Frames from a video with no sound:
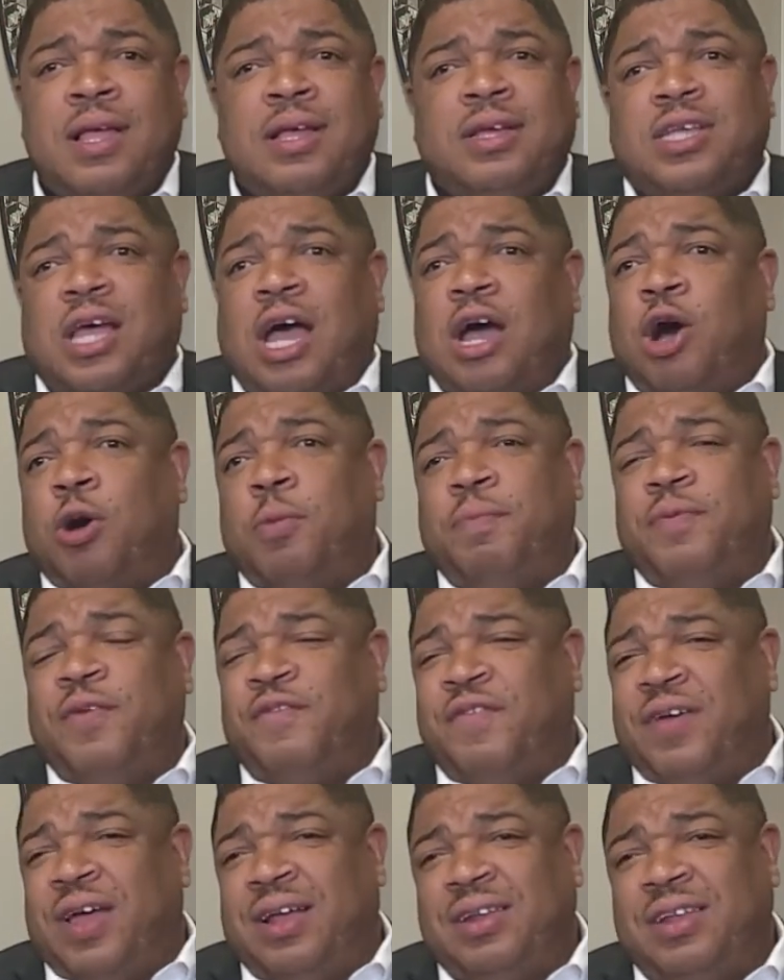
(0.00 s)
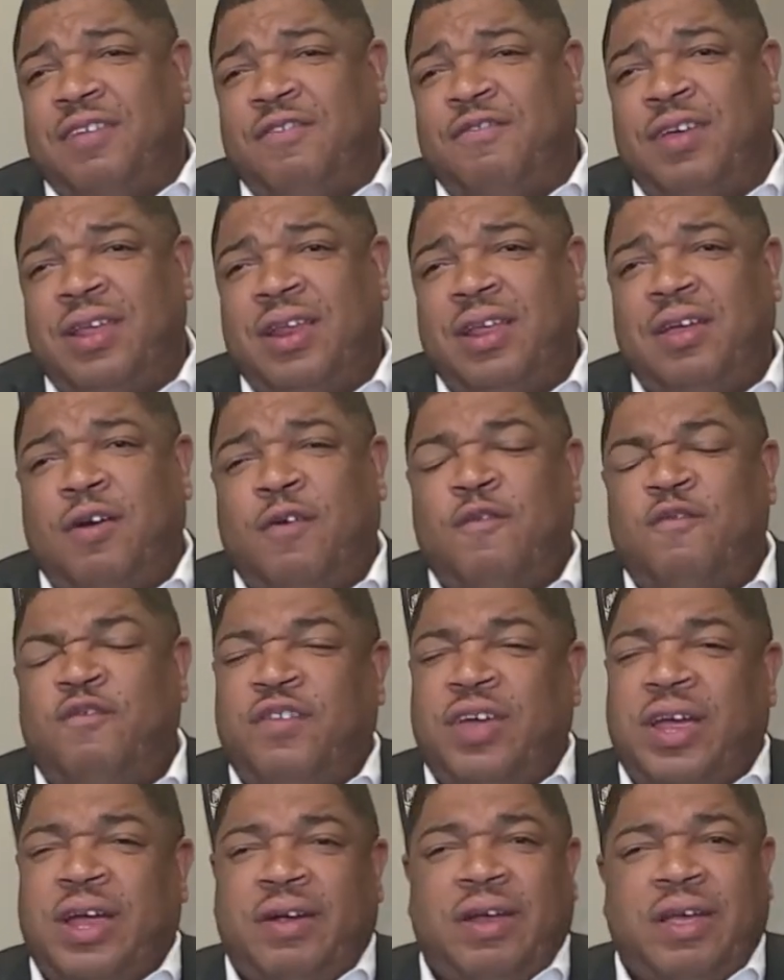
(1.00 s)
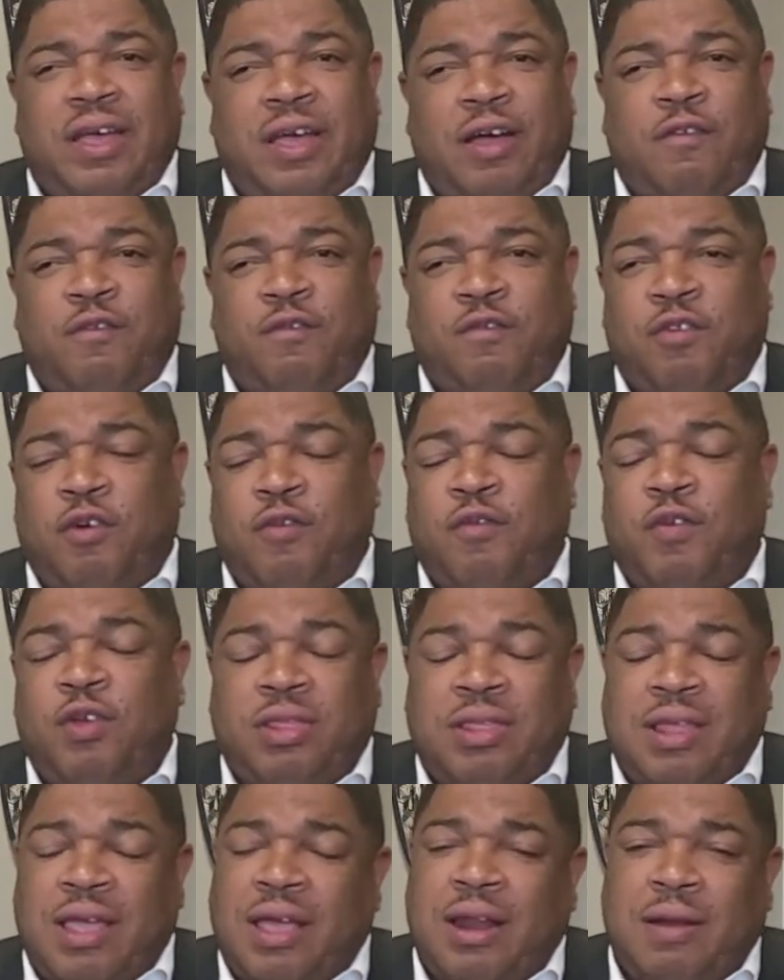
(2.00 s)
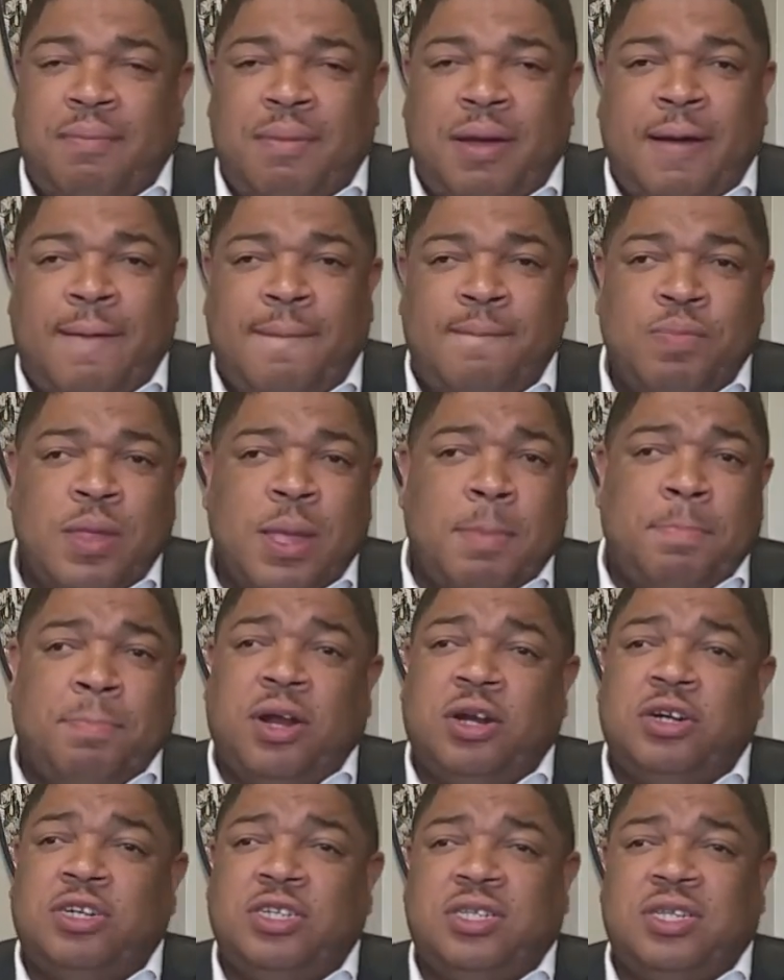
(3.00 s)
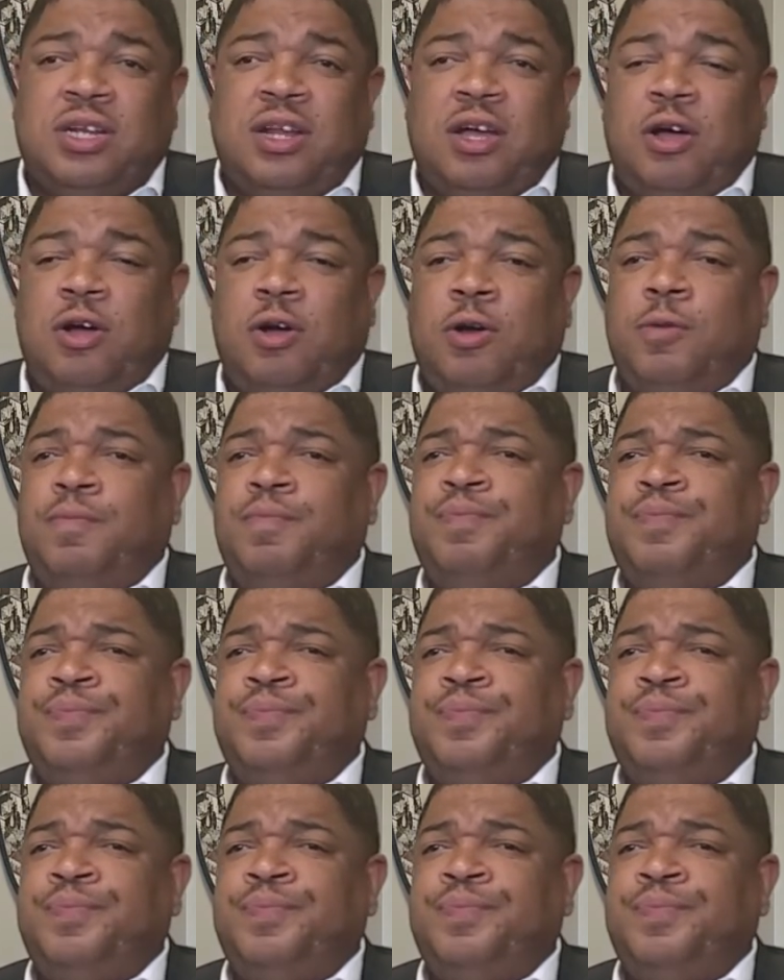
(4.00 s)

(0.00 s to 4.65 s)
So I hope you found this video very helpful if you're thinking about purchasing a home.